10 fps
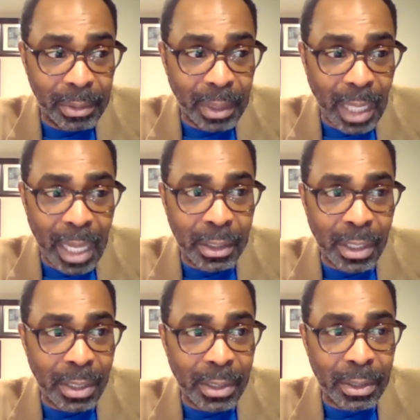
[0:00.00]
and
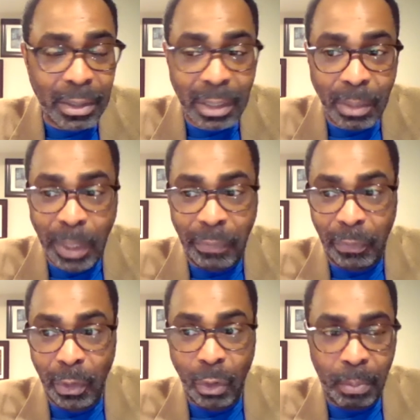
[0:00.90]
just with
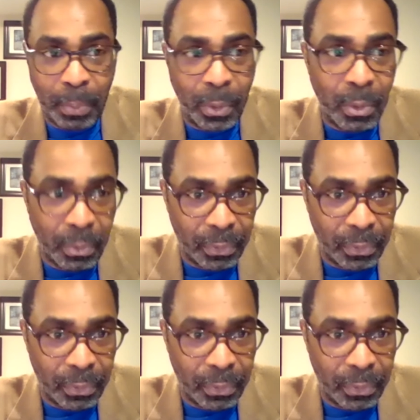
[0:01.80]
no proof